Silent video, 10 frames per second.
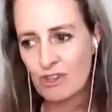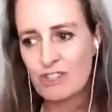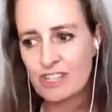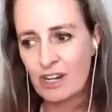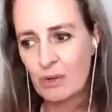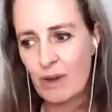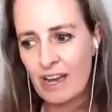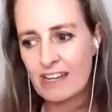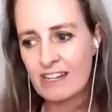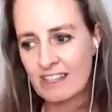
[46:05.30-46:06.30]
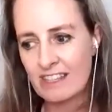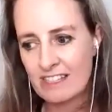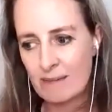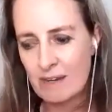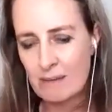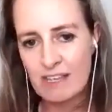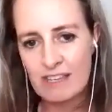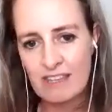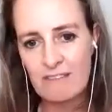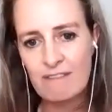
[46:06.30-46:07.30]
those that are quiet, I think sometimes
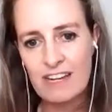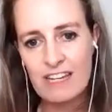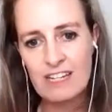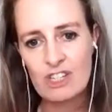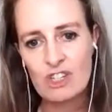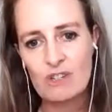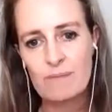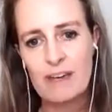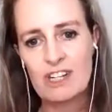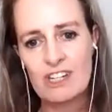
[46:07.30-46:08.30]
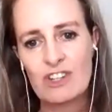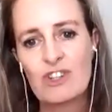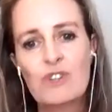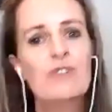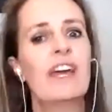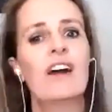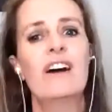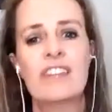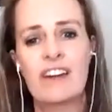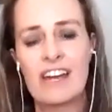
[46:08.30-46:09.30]
they've linked too much who they
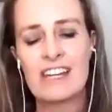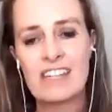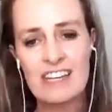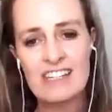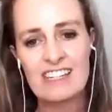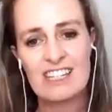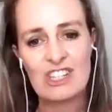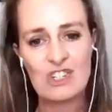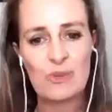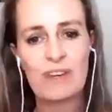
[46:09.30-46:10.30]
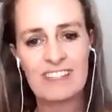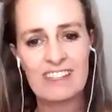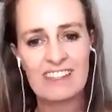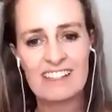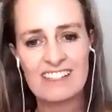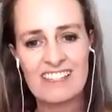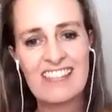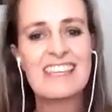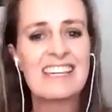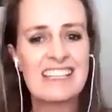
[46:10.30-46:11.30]
are, their identity, to whether this
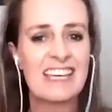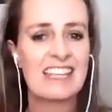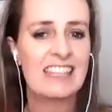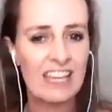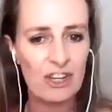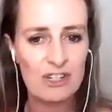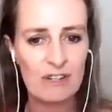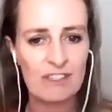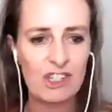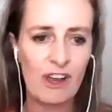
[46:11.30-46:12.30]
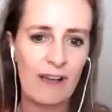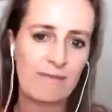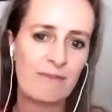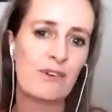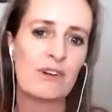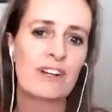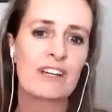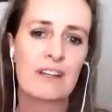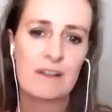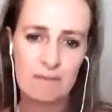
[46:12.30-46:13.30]
thing that they're going to show up for
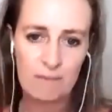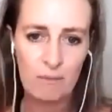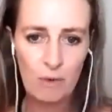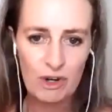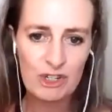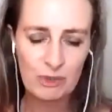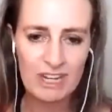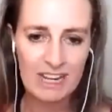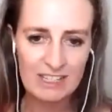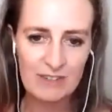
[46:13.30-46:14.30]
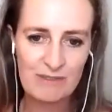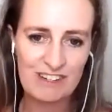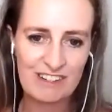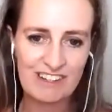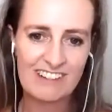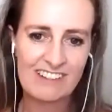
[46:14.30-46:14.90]
works or doesn't work.